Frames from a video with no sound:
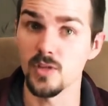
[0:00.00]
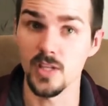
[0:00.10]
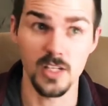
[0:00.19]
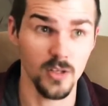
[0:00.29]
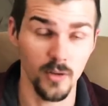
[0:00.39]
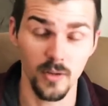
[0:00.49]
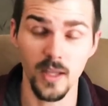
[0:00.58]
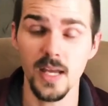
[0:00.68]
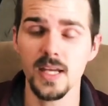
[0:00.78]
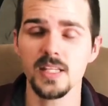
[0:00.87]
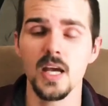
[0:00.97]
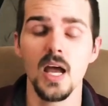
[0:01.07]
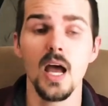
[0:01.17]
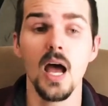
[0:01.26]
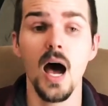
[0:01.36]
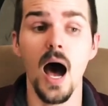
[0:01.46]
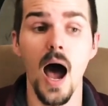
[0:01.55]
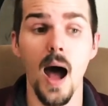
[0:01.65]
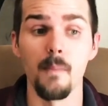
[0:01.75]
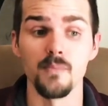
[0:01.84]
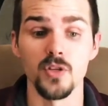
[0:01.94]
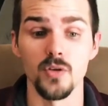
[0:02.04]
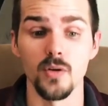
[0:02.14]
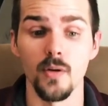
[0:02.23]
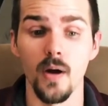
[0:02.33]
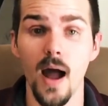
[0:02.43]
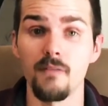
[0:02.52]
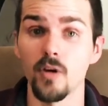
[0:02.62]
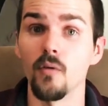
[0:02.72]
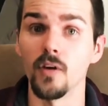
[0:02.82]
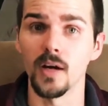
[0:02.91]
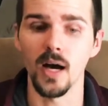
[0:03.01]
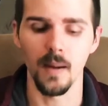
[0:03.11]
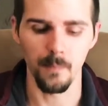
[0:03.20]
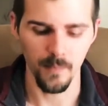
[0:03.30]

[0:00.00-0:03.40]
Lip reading: these certain things to have to overcome.